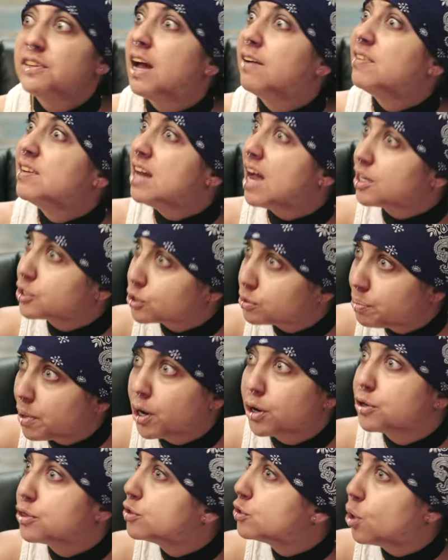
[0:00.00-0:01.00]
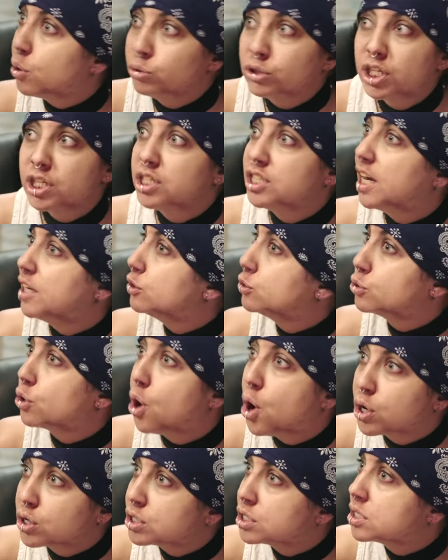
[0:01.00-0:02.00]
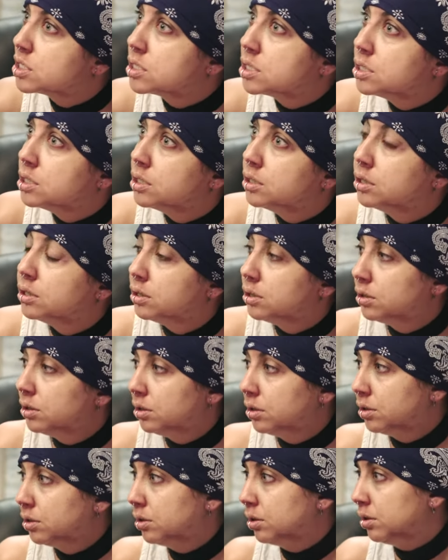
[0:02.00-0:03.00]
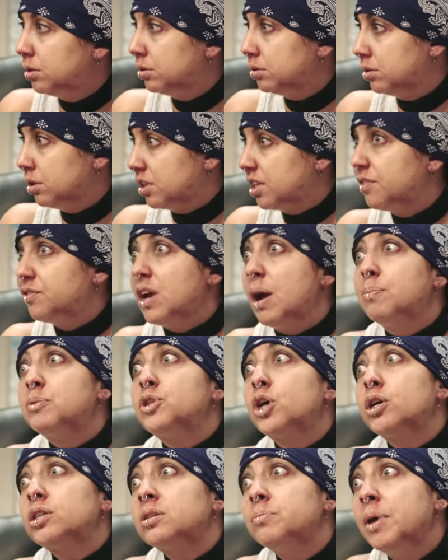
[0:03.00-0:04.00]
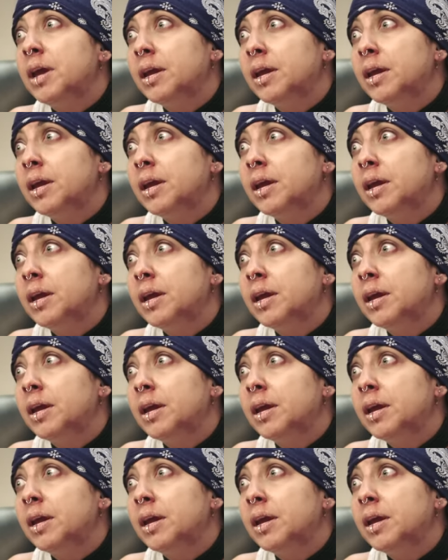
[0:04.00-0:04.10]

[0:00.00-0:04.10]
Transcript: to have a natural birth. Don't take drugs. Give your epidural to